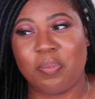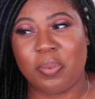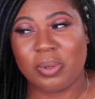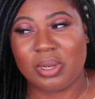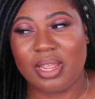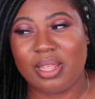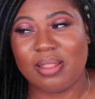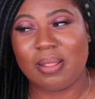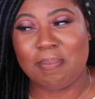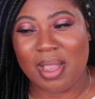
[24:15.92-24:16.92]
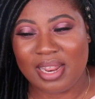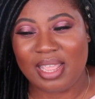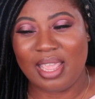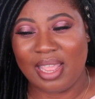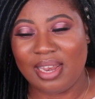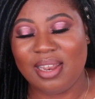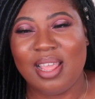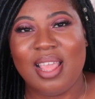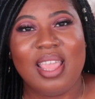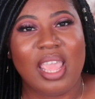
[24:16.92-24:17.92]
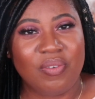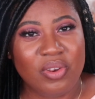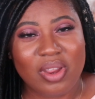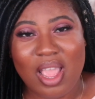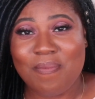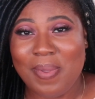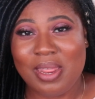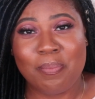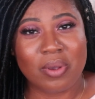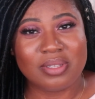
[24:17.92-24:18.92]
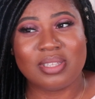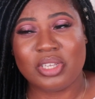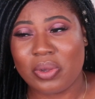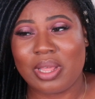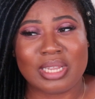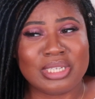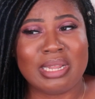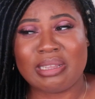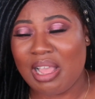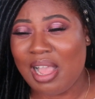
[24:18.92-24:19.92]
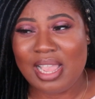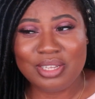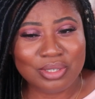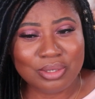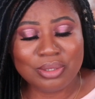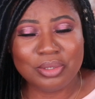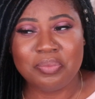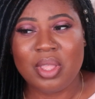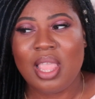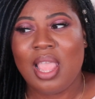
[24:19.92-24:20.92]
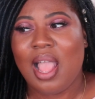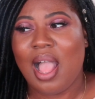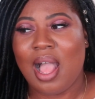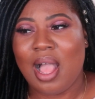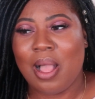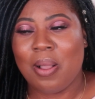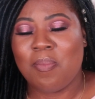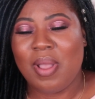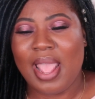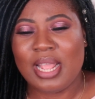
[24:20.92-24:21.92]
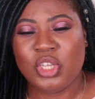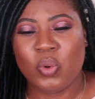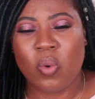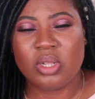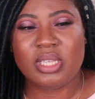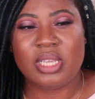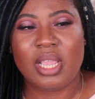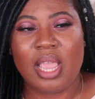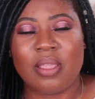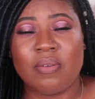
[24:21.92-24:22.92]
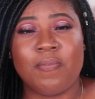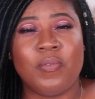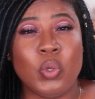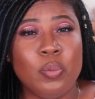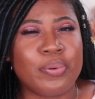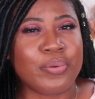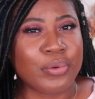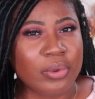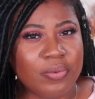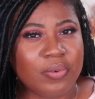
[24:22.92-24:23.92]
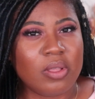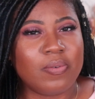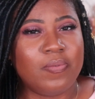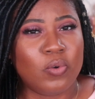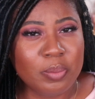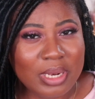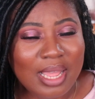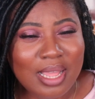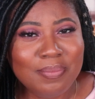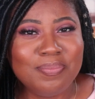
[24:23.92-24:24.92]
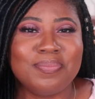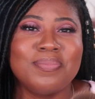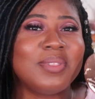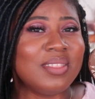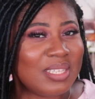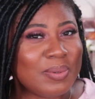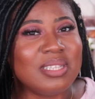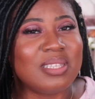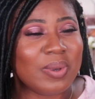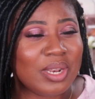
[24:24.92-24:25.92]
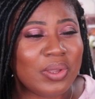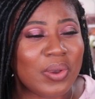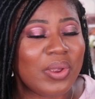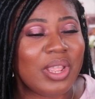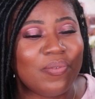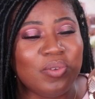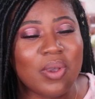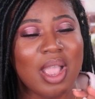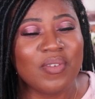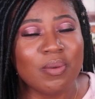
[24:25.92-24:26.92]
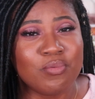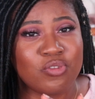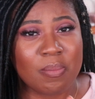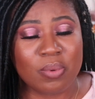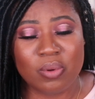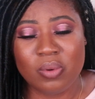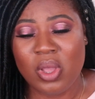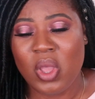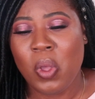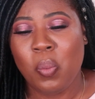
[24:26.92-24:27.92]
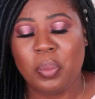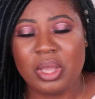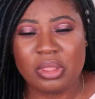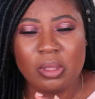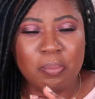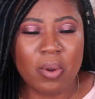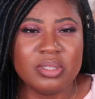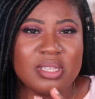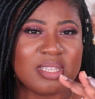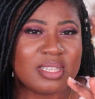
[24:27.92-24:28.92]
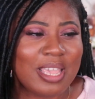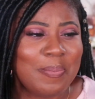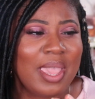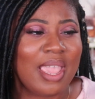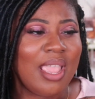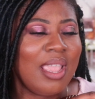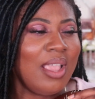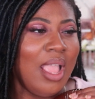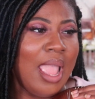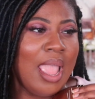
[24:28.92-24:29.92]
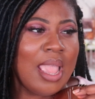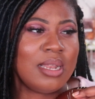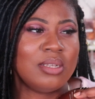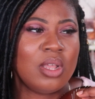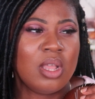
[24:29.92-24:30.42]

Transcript: putting the money in? If you don't have many bronzers in your collection like I do, and you're wanting a foolproof formula, then this one's the way to go. If you're having trouble with your bronzer skipping and